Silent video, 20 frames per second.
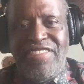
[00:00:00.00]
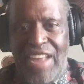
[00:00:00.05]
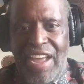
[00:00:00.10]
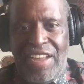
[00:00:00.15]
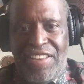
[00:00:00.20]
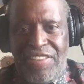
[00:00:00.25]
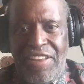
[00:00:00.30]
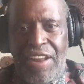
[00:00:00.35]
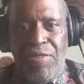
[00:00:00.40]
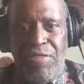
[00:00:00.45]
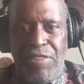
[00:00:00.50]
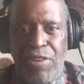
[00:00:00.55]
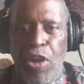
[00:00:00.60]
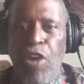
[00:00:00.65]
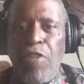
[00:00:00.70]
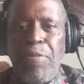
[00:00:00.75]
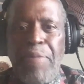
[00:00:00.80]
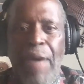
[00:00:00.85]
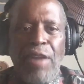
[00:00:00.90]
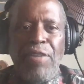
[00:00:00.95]
et cetera.
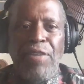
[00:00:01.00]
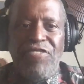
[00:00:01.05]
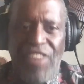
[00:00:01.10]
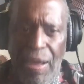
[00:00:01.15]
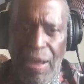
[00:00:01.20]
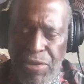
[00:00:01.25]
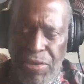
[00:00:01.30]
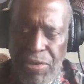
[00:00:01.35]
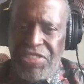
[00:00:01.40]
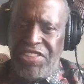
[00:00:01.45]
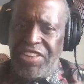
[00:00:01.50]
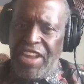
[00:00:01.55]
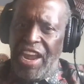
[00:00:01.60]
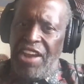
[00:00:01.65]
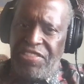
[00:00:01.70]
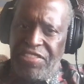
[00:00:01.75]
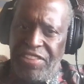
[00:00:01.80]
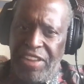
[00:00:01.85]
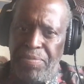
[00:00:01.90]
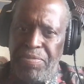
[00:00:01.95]
Everybody, family was
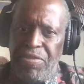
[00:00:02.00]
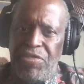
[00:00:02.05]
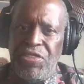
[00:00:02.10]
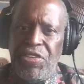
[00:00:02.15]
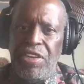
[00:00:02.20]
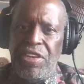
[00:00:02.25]
stair-step.